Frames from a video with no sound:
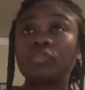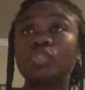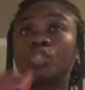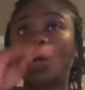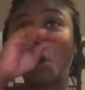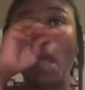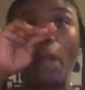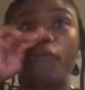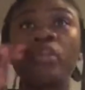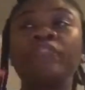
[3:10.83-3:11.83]
So
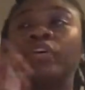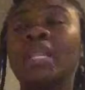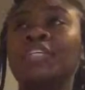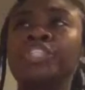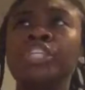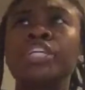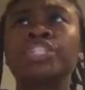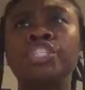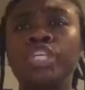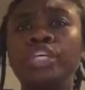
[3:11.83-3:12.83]
I already feel like
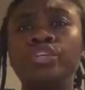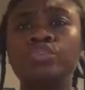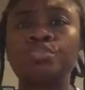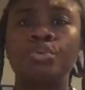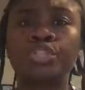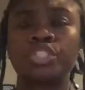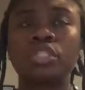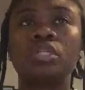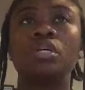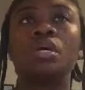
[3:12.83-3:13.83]
she did use Porsha.